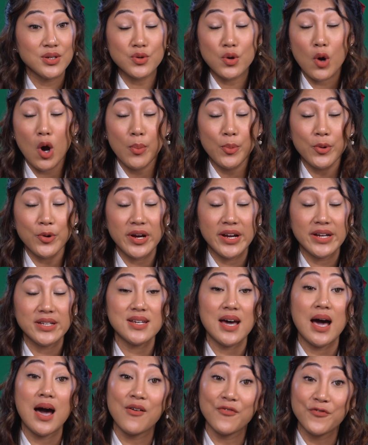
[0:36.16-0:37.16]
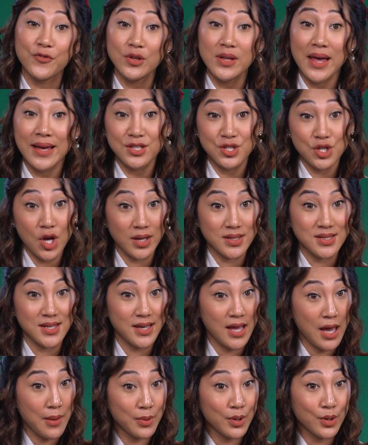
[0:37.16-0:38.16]
incorporate harmful and
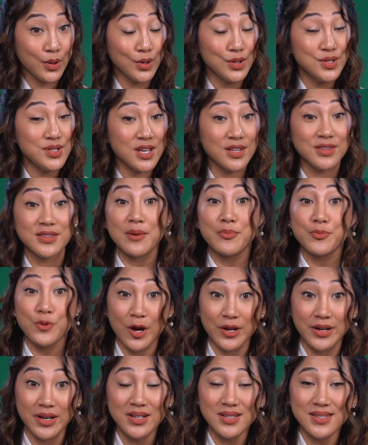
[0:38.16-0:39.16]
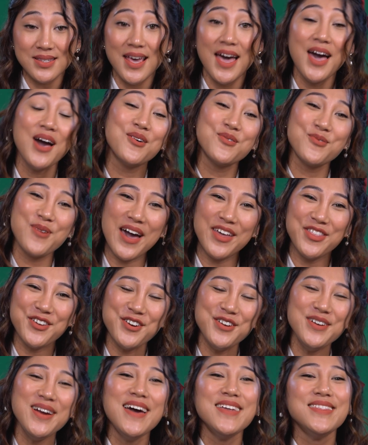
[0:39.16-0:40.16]
toxic chemicals in their products.
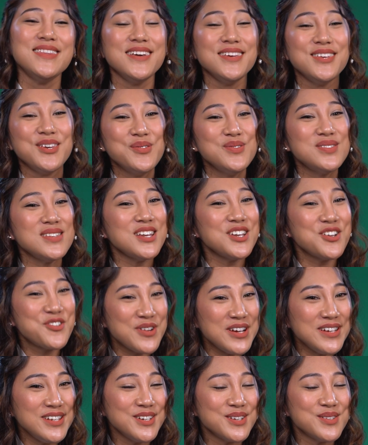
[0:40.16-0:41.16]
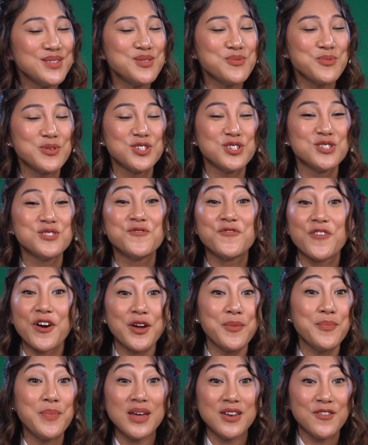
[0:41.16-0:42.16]
Rather, they use ingredients which is
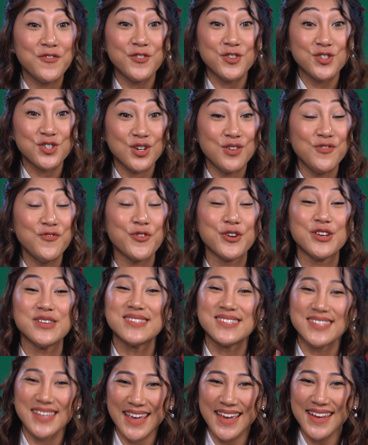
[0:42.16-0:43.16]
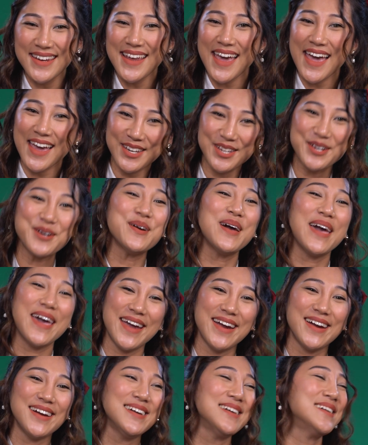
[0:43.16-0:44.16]
very beneficial for your skin and your
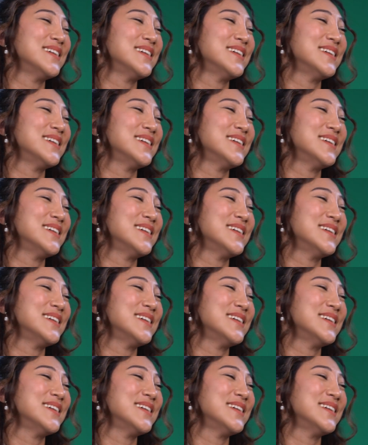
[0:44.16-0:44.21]
hair.